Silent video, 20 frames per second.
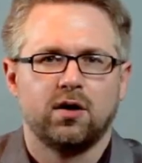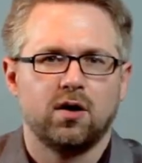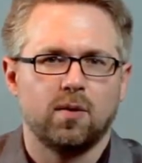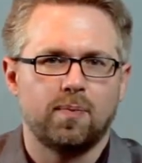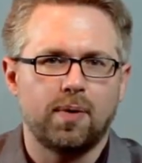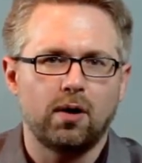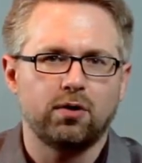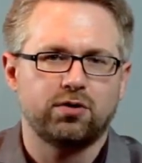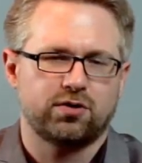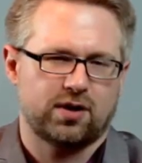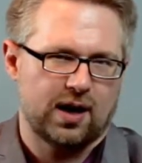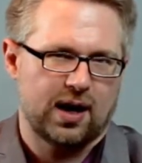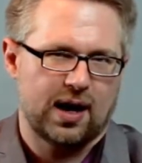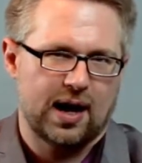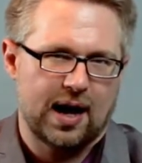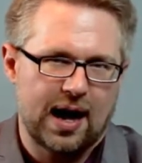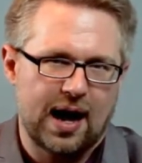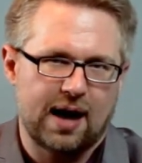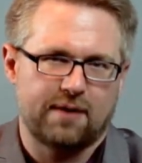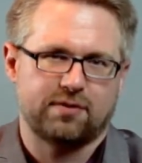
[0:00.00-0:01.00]
Your posts
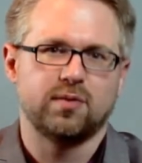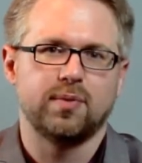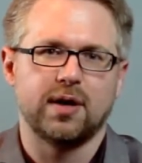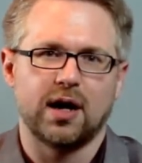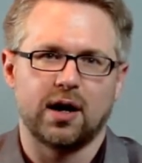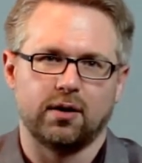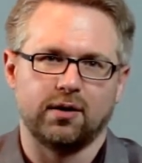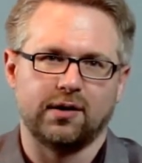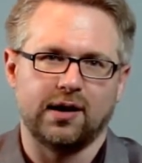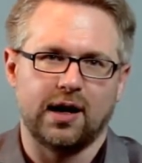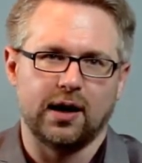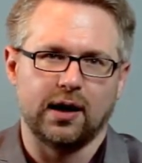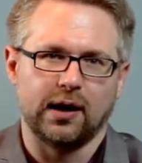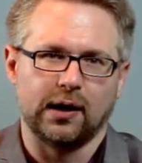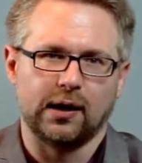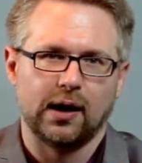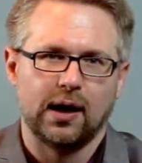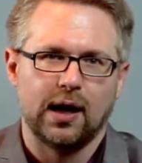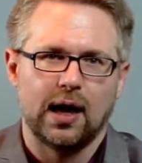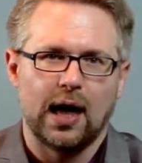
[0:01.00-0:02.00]
have to be
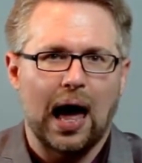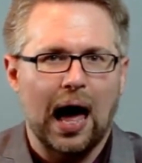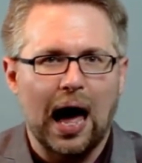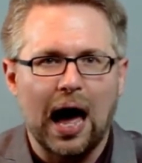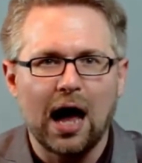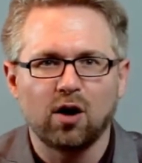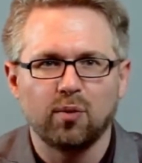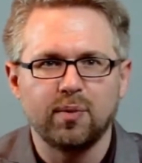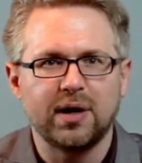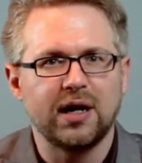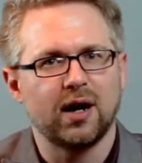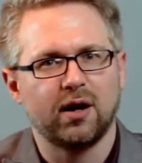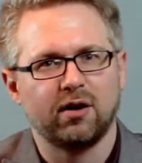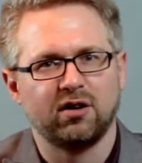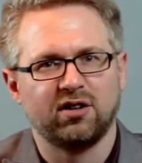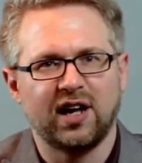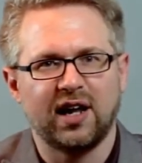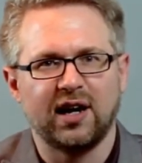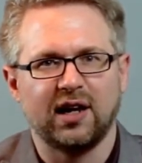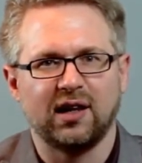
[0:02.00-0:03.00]
entertaining. I don't mean
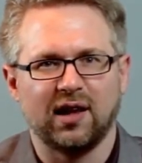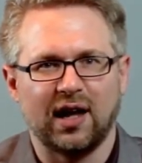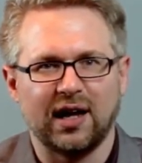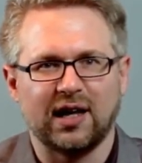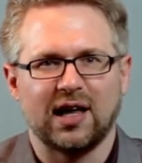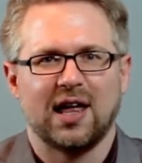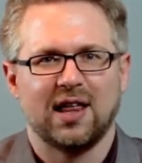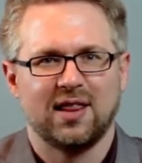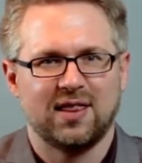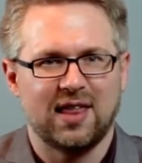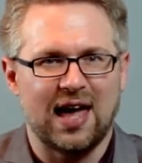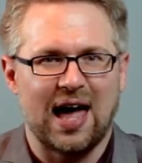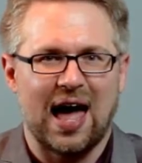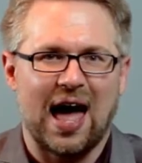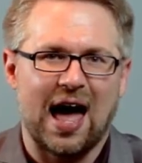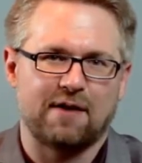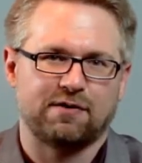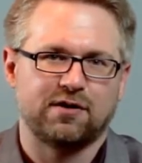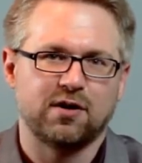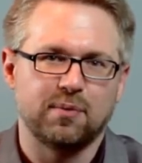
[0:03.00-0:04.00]
entertaining like they
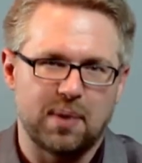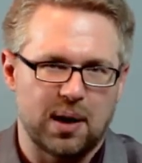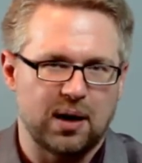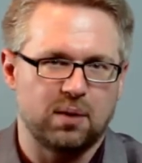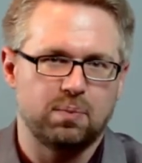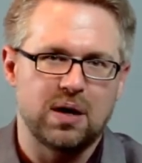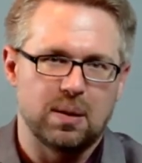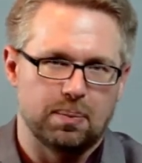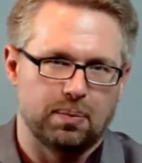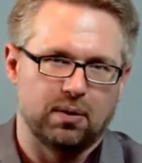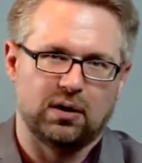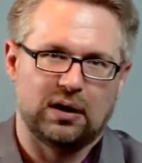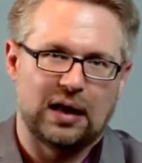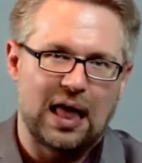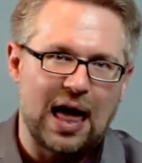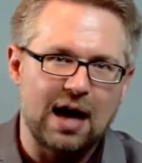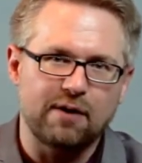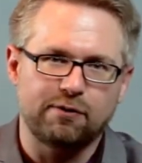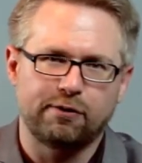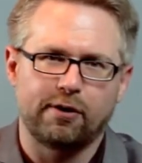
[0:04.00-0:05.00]
have to make people
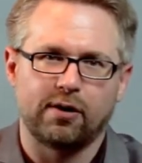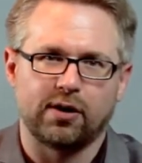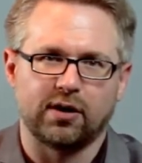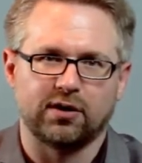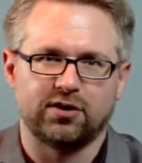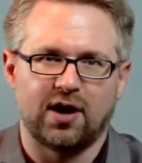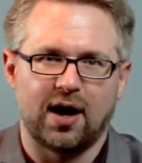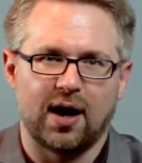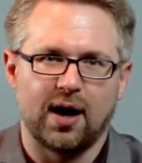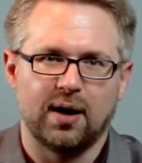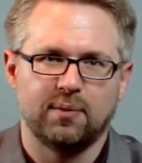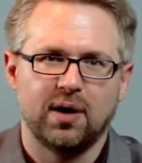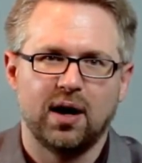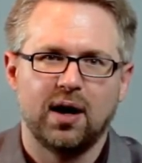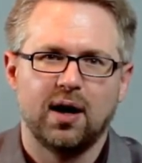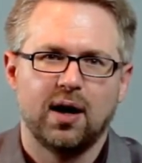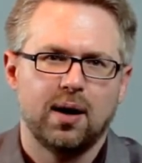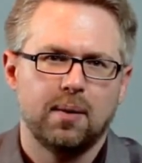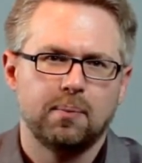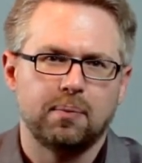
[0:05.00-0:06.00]
laugh all the time,
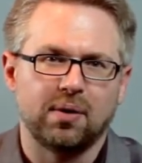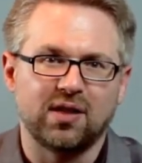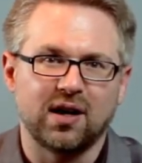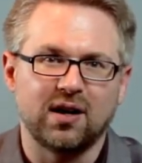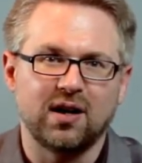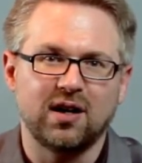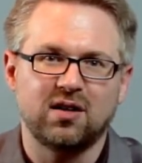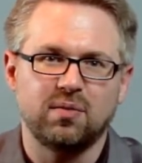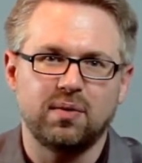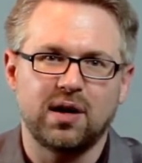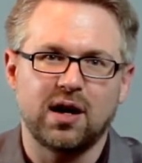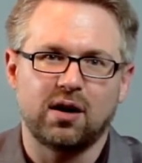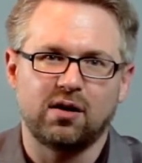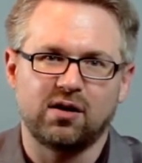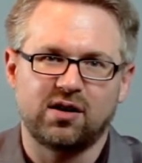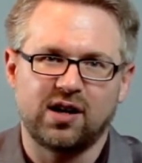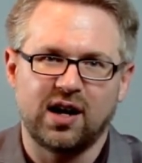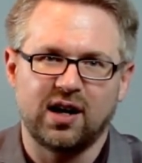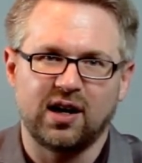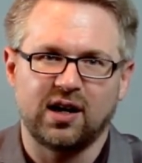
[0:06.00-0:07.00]
but they need to be
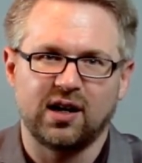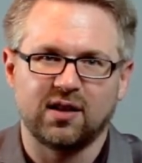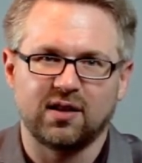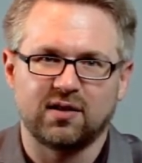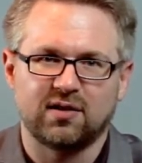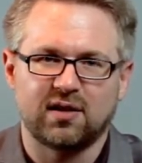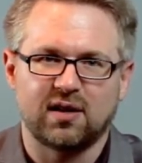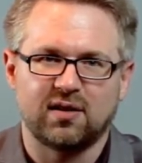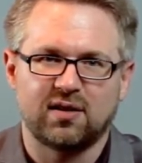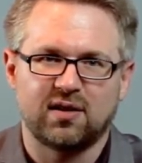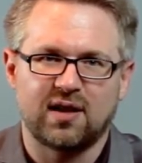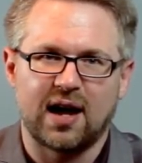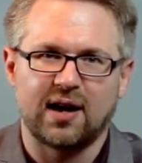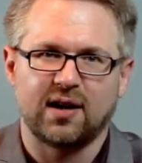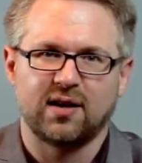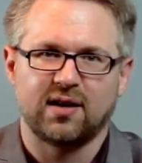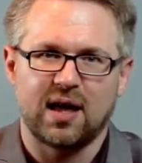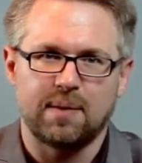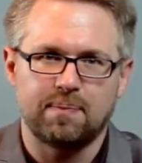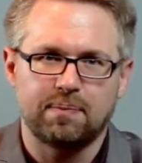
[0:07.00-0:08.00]
entertaining in the sense
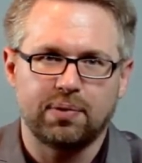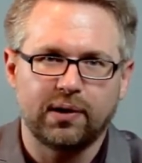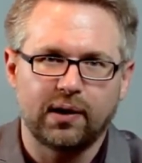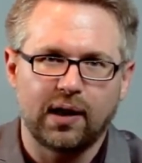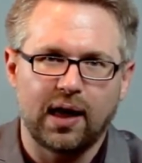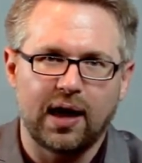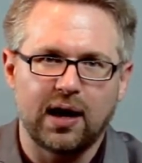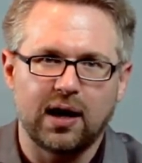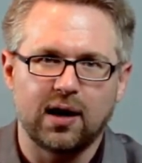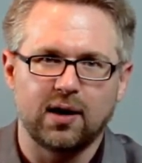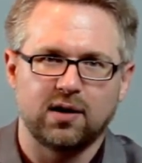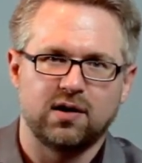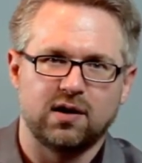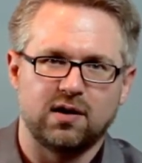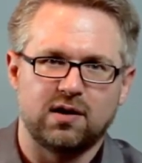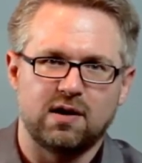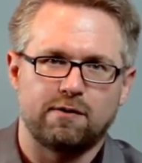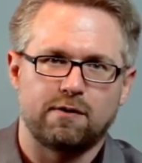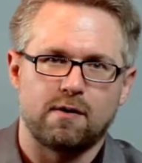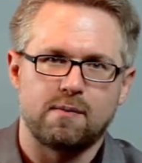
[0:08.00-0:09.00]
that they play to
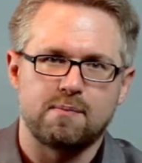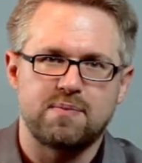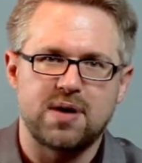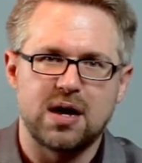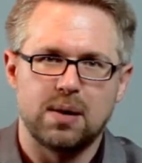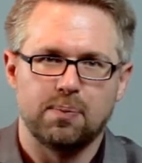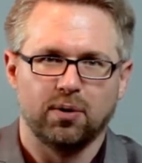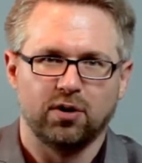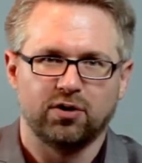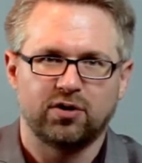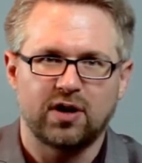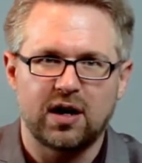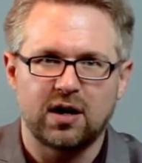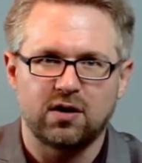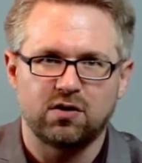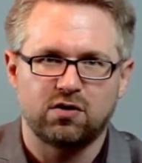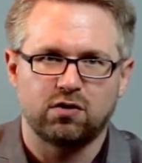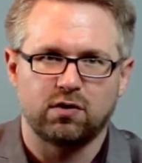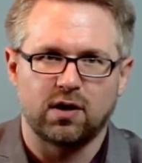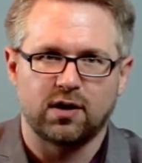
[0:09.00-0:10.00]
different people's
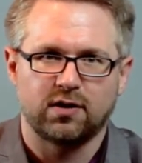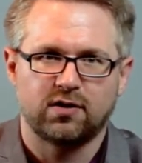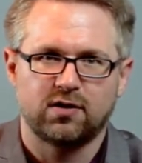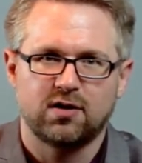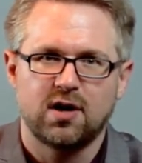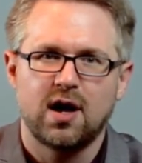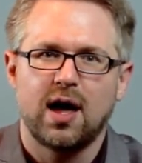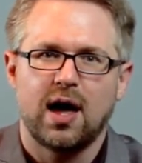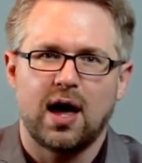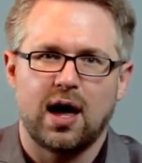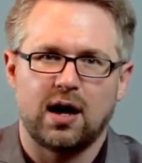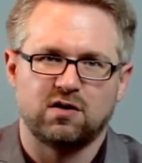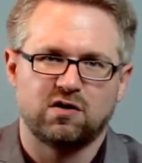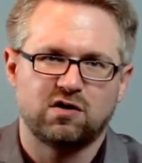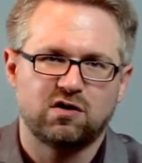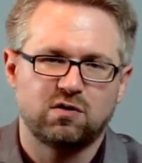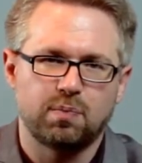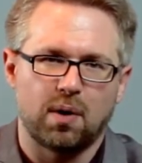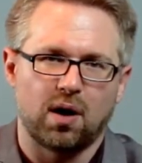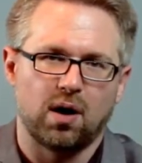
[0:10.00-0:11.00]
interests and
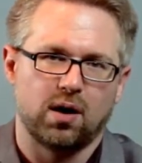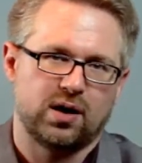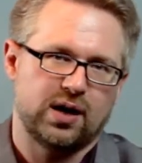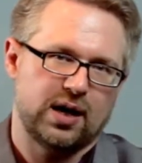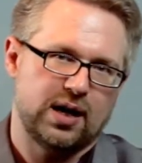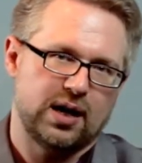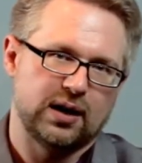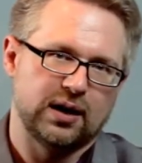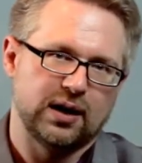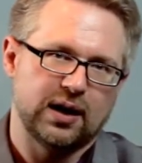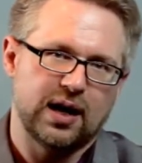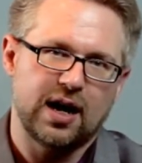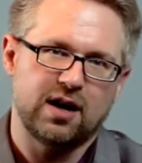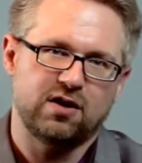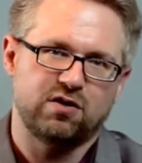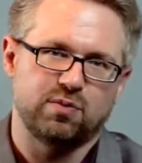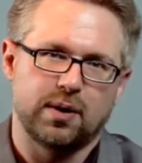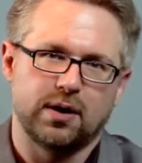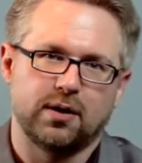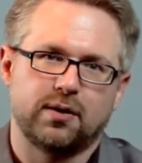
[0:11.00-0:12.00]
spark
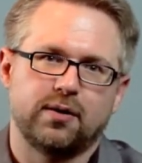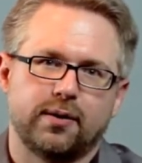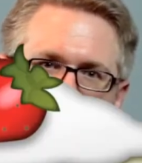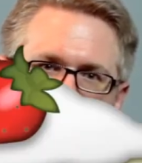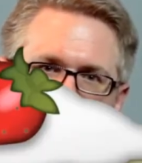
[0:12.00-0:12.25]
engagement.